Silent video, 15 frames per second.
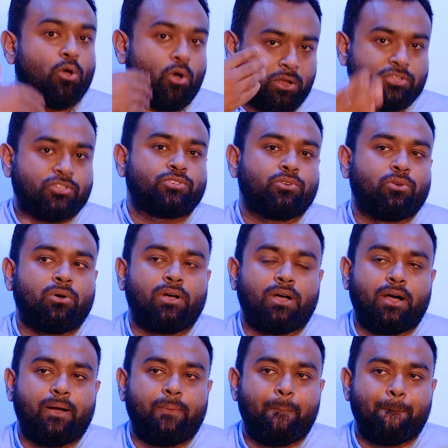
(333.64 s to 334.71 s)
also
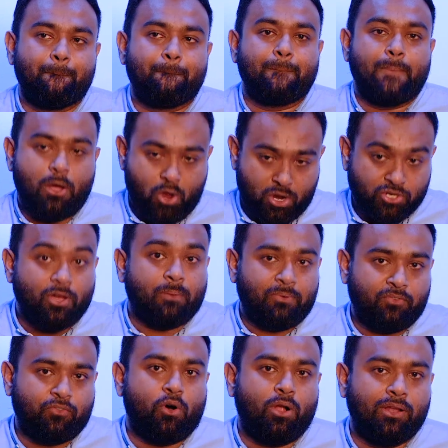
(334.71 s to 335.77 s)
on top
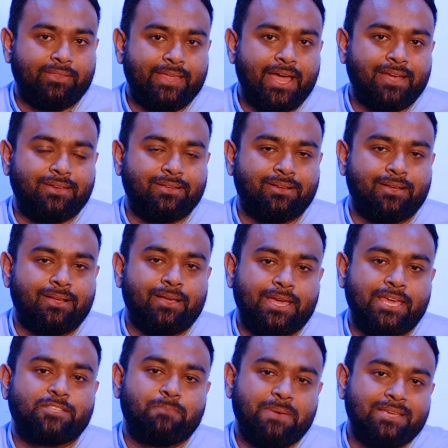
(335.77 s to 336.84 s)
of all that,
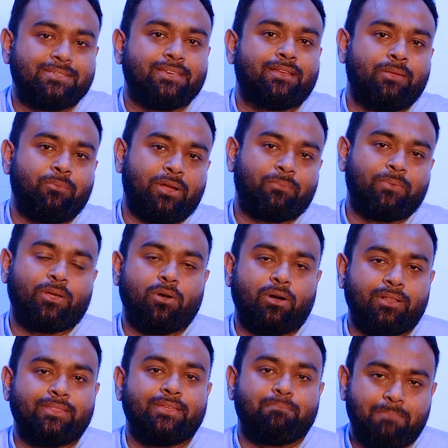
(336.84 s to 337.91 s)
it's basically what we
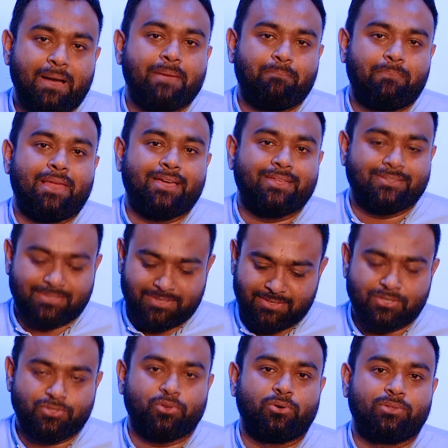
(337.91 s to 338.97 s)
call the pipelines.
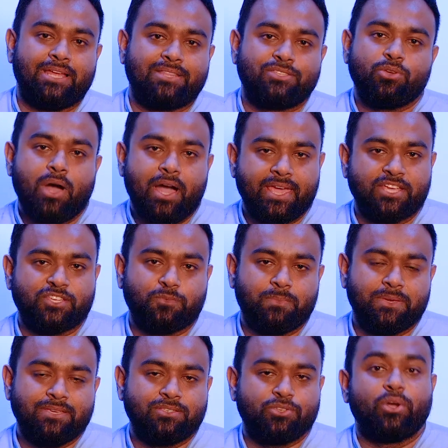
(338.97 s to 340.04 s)
So that's your
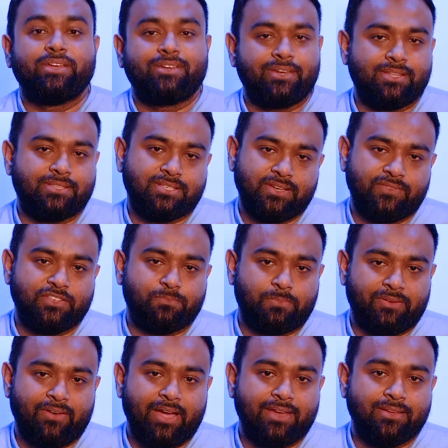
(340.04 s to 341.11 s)
ISPs, your internet service
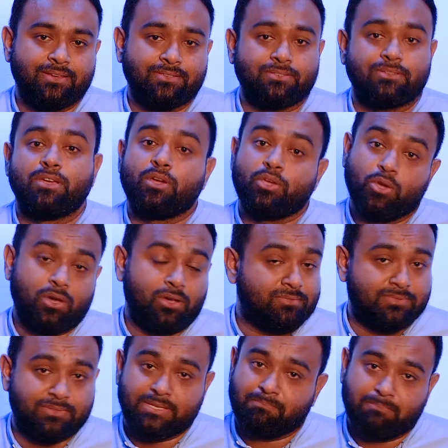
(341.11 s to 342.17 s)
providers,
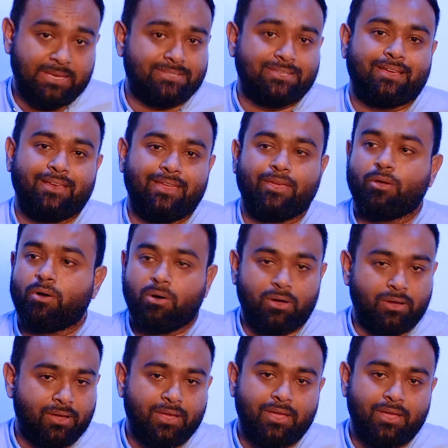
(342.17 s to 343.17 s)
basically your